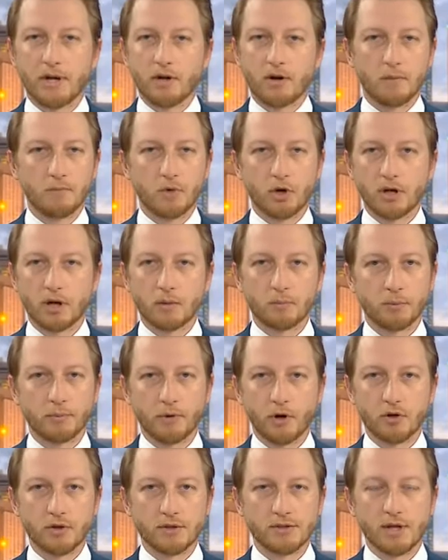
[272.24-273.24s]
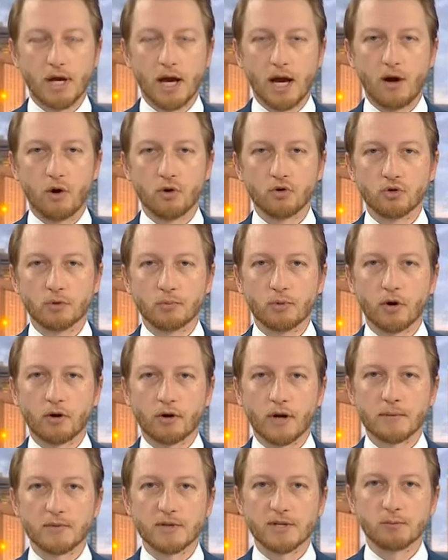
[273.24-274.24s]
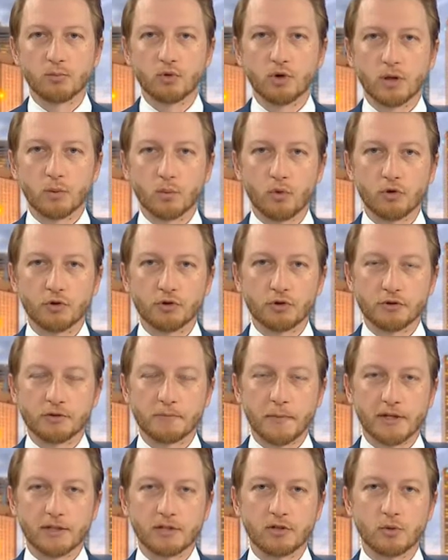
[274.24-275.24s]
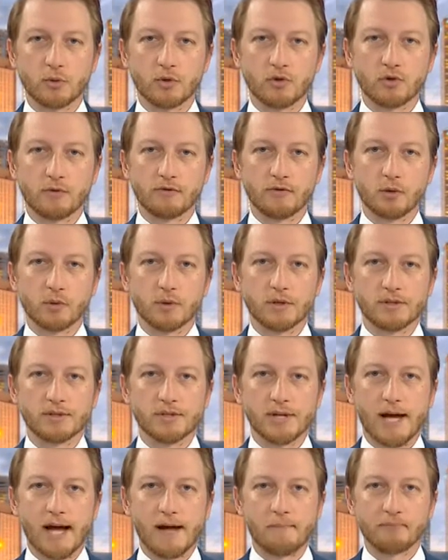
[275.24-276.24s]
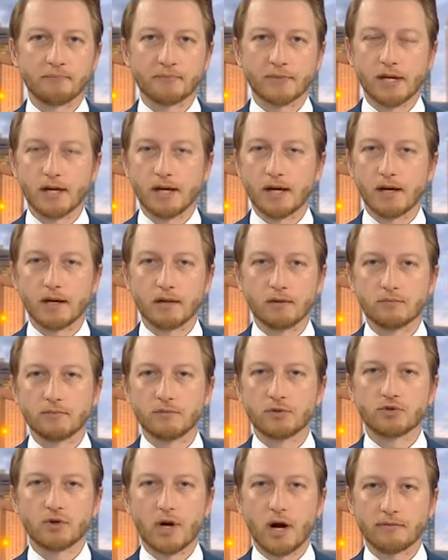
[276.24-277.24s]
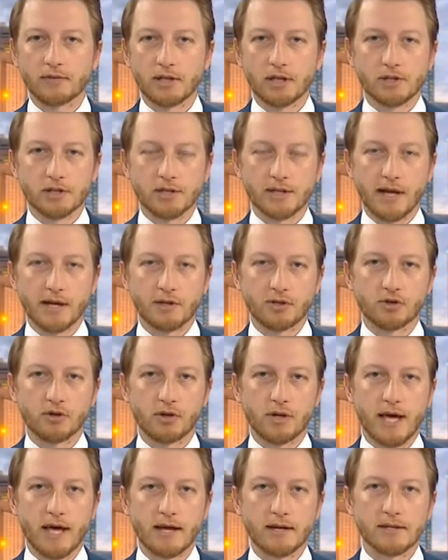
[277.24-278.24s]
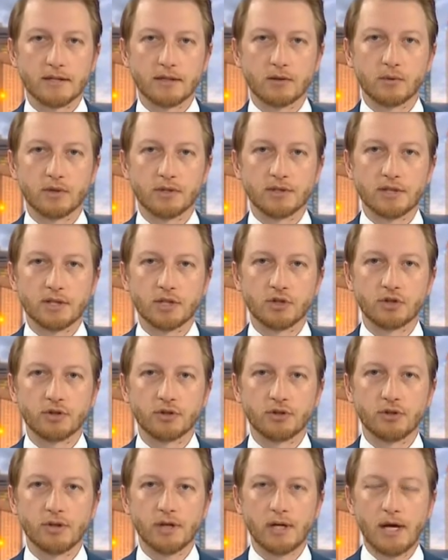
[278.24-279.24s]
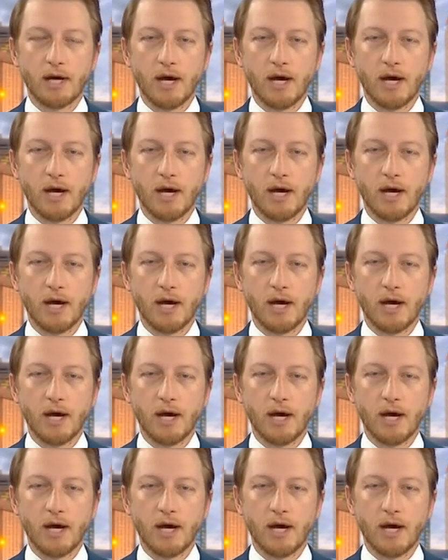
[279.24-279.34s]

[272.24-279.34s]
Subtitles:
Peter, I'm not going to propose on your program this morning, with all due respect to you and your viewers, draft legislation on how to deal with this issue.